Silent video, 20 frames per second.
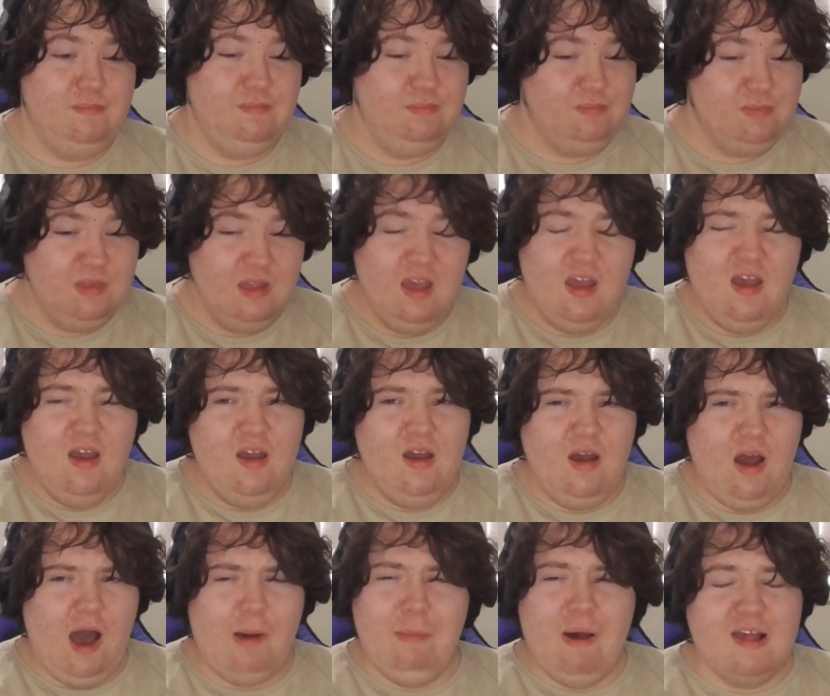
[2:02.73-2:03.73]
Yes, I'm
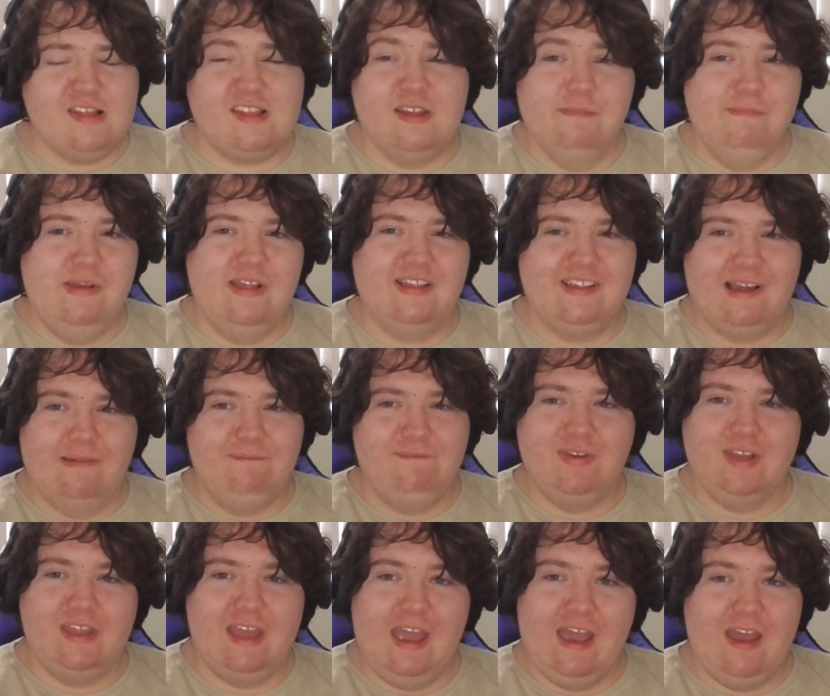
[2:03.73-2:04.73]
just- I must have missed
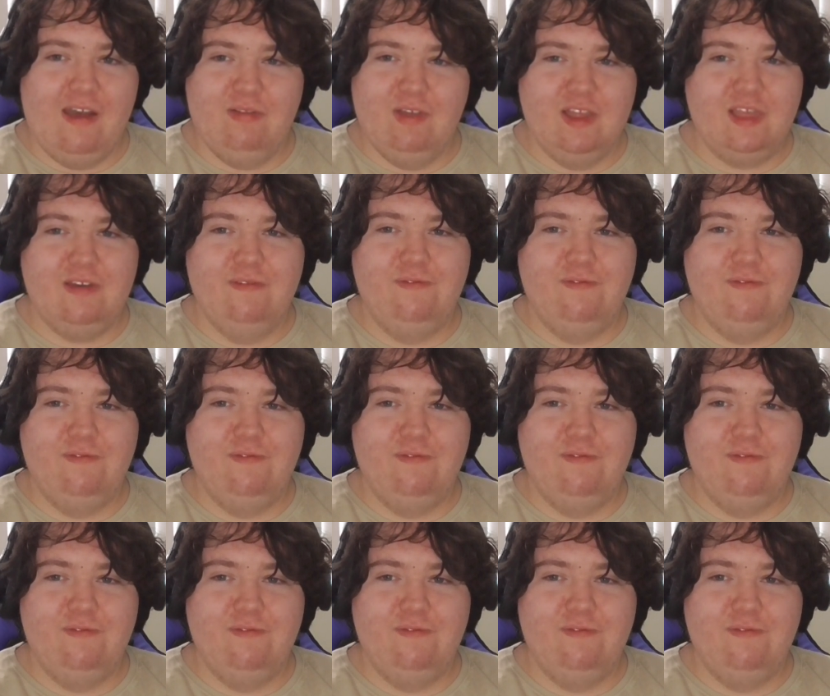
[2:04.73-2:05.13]
something there. What